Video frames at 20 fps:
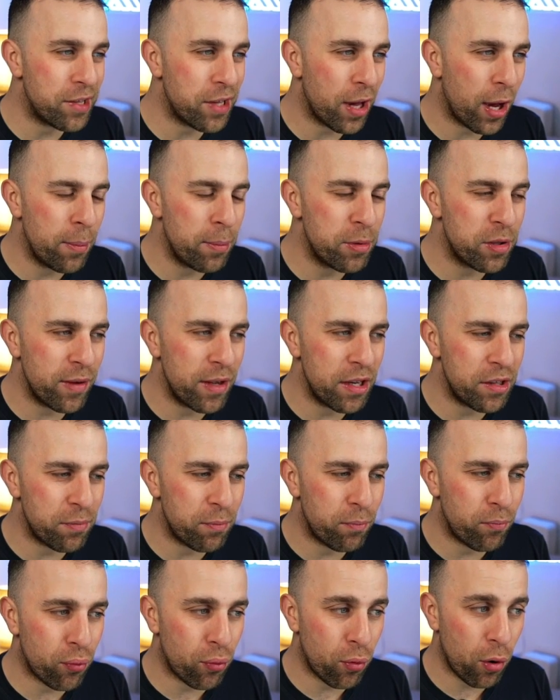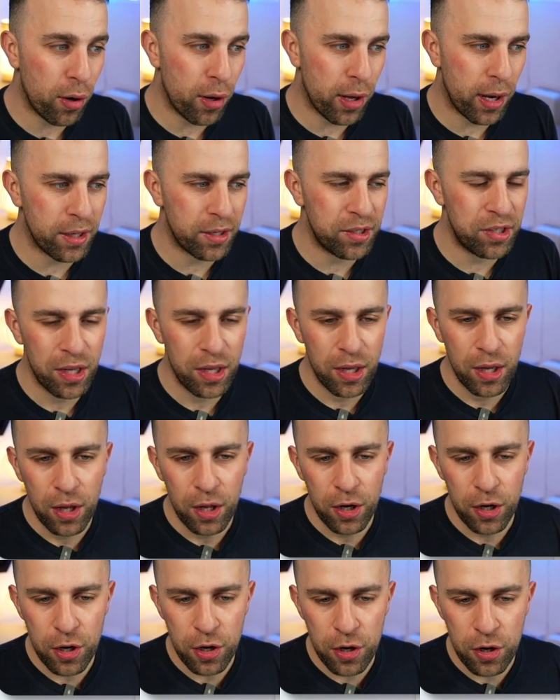terms of its product,
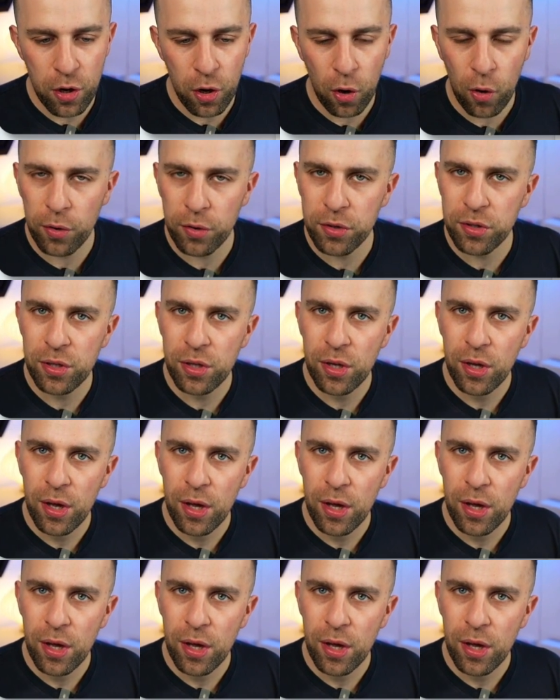not